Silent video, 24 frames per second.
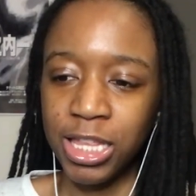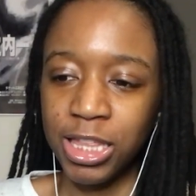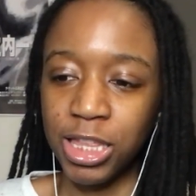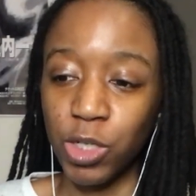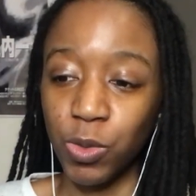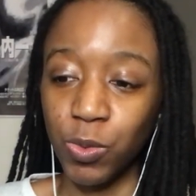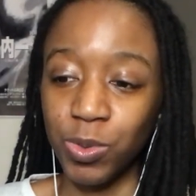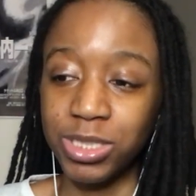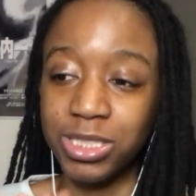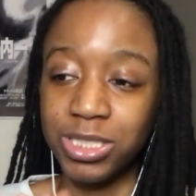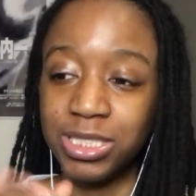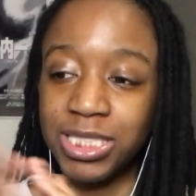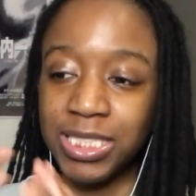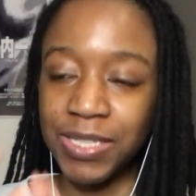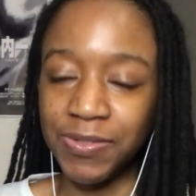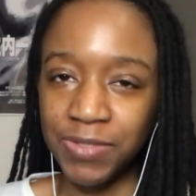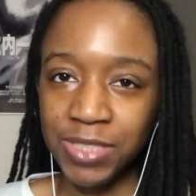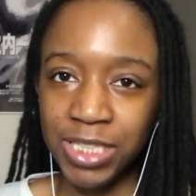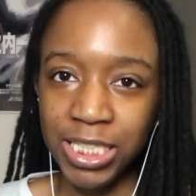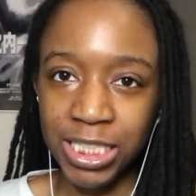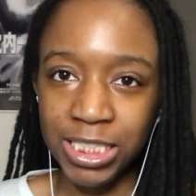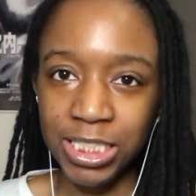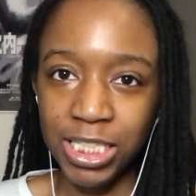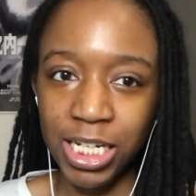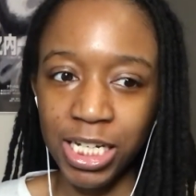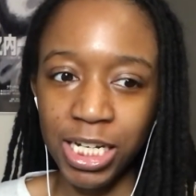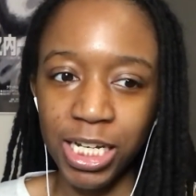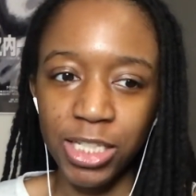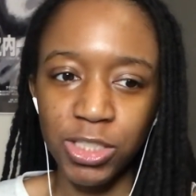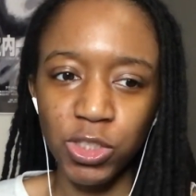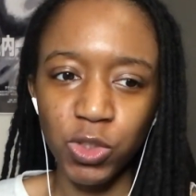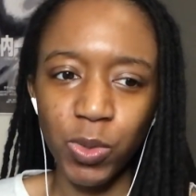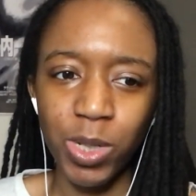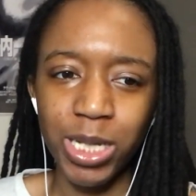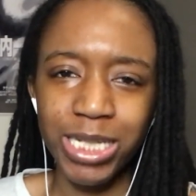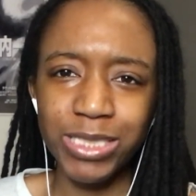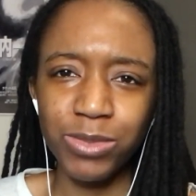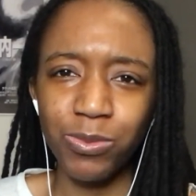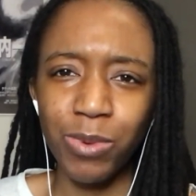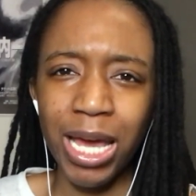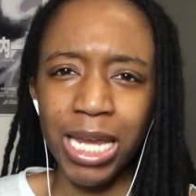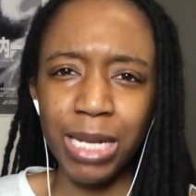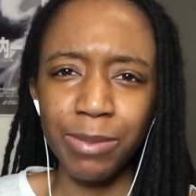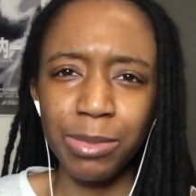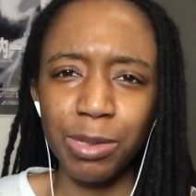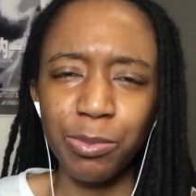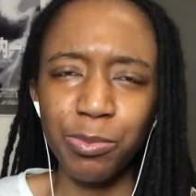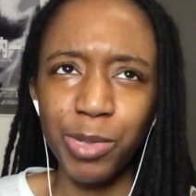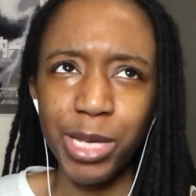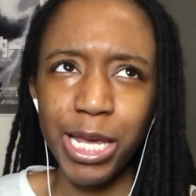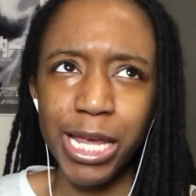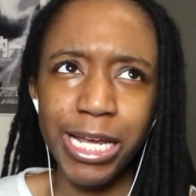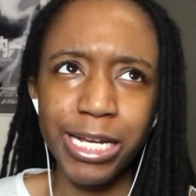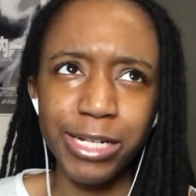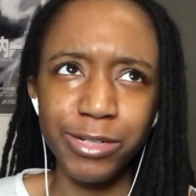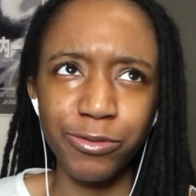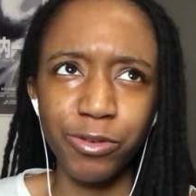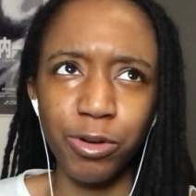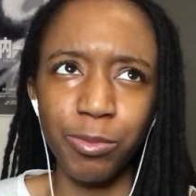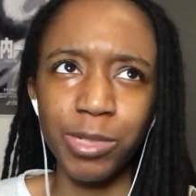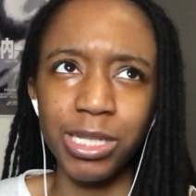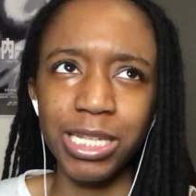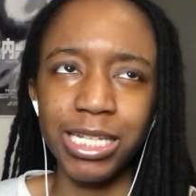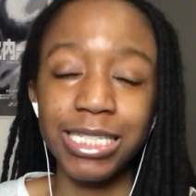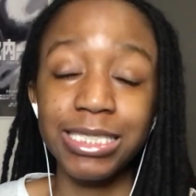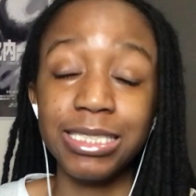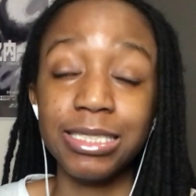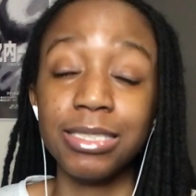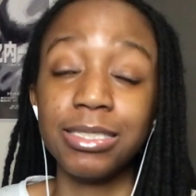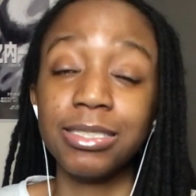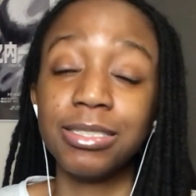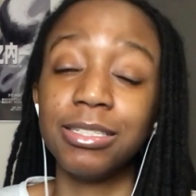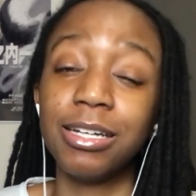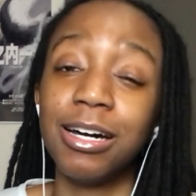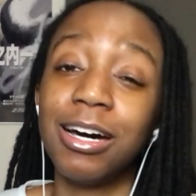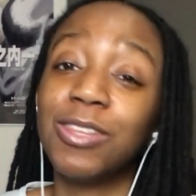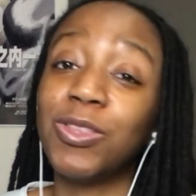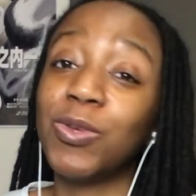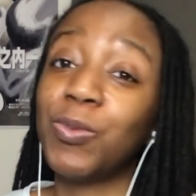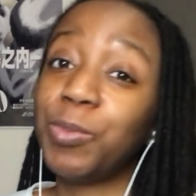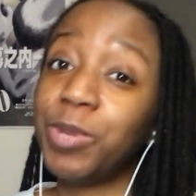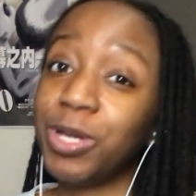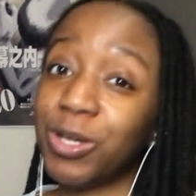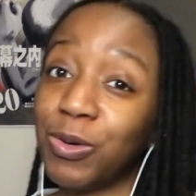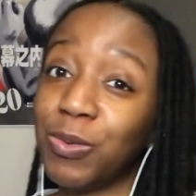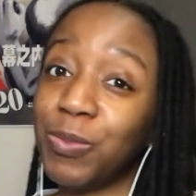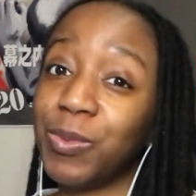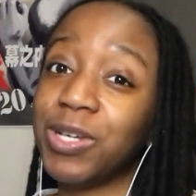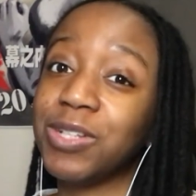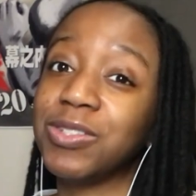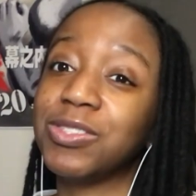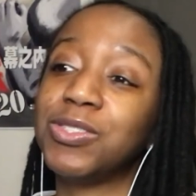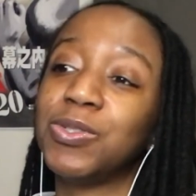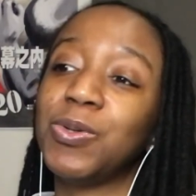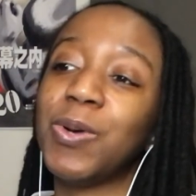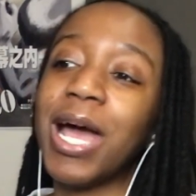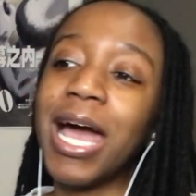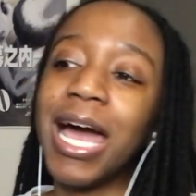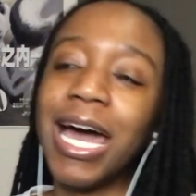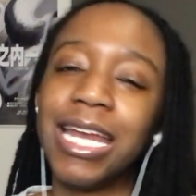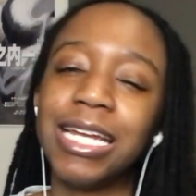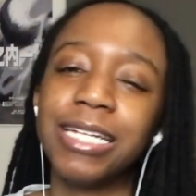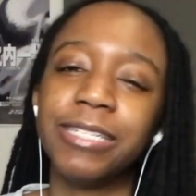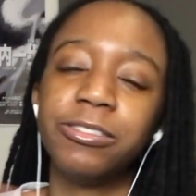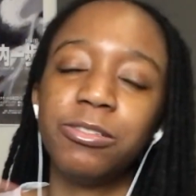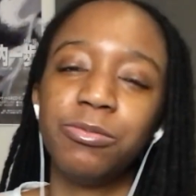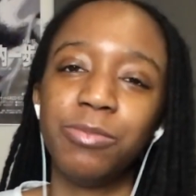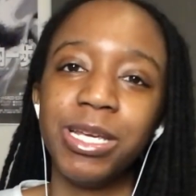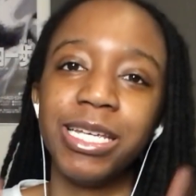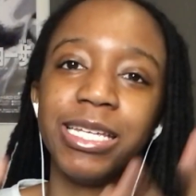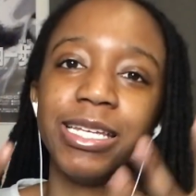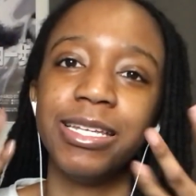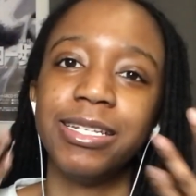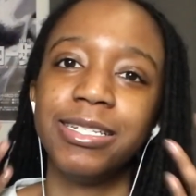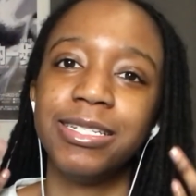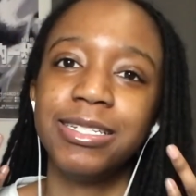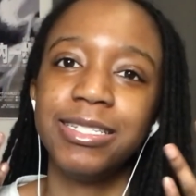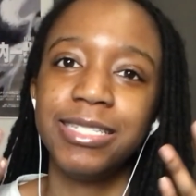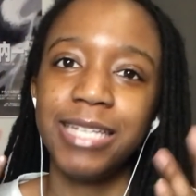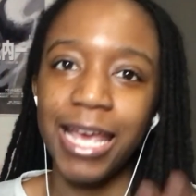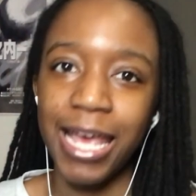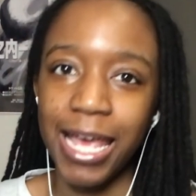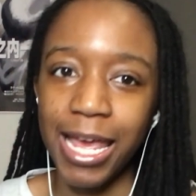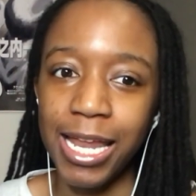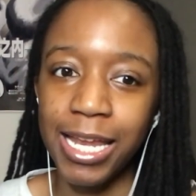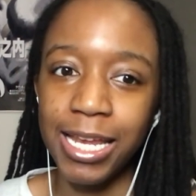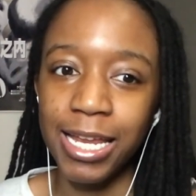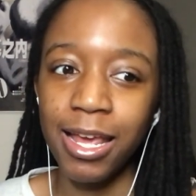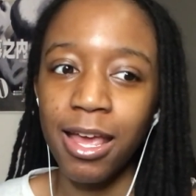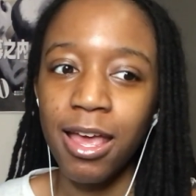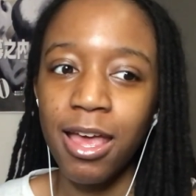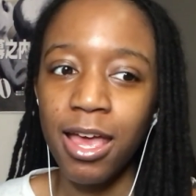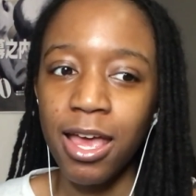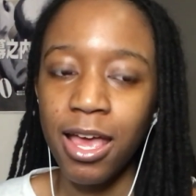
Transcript: There were seven things on it, so I just randomly picked from a list that's not on the pick wheel to add it to make it 10.